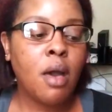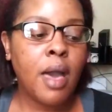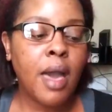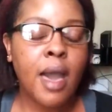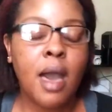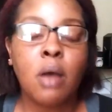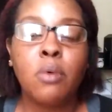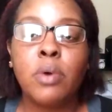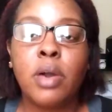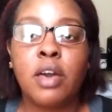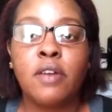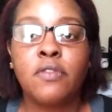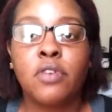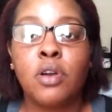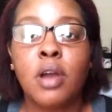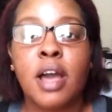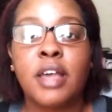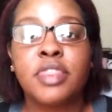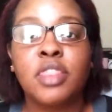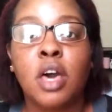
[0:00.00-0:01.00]

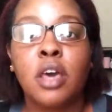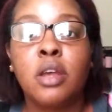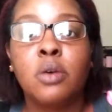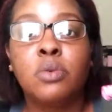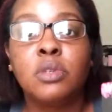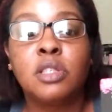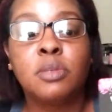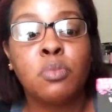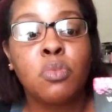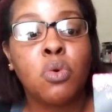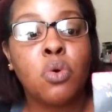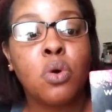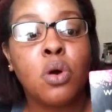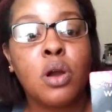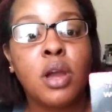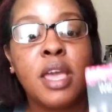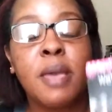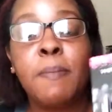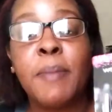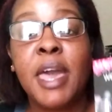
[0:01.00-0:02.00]
However, I thought it was
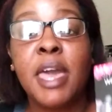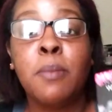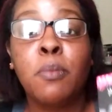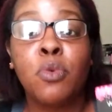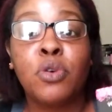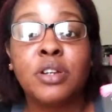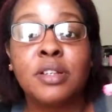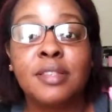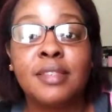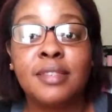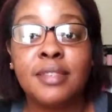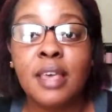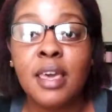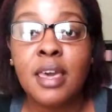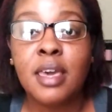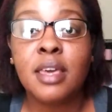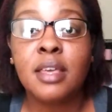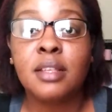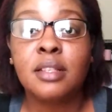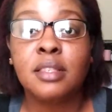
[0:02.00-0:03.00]
more, it made more
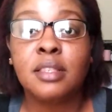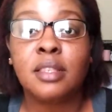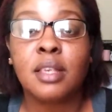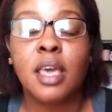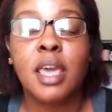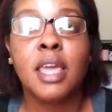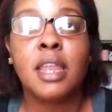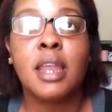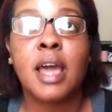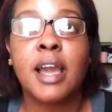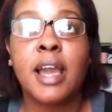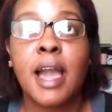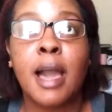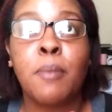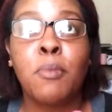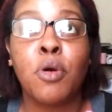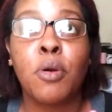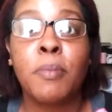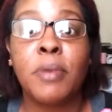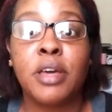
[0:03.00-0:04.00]
sense and I
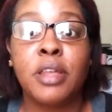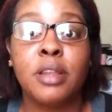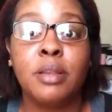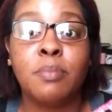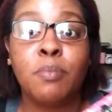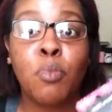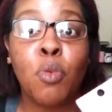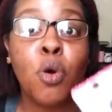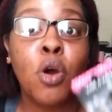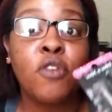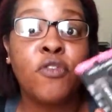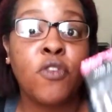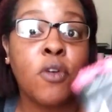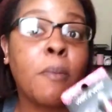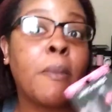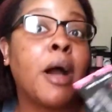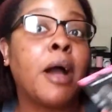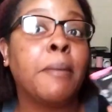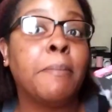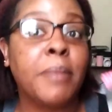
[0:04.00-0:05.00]
got more money, more
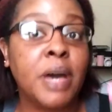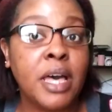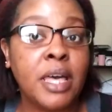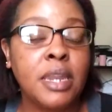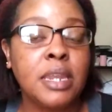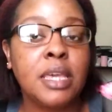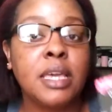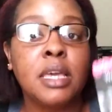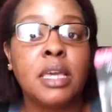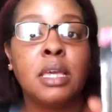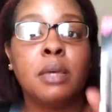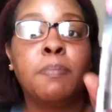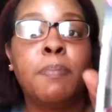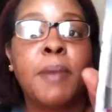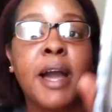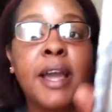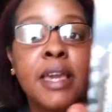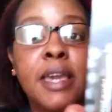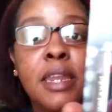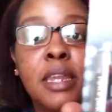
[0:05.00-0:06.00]
for my money
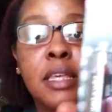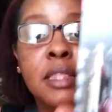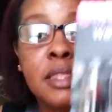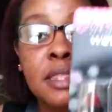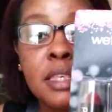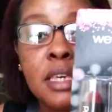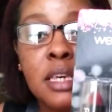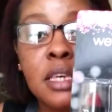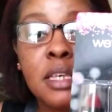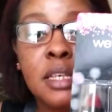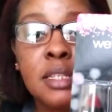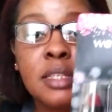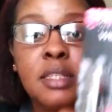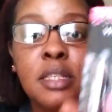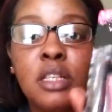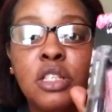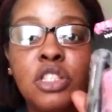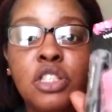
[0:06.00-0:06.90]
by getting this.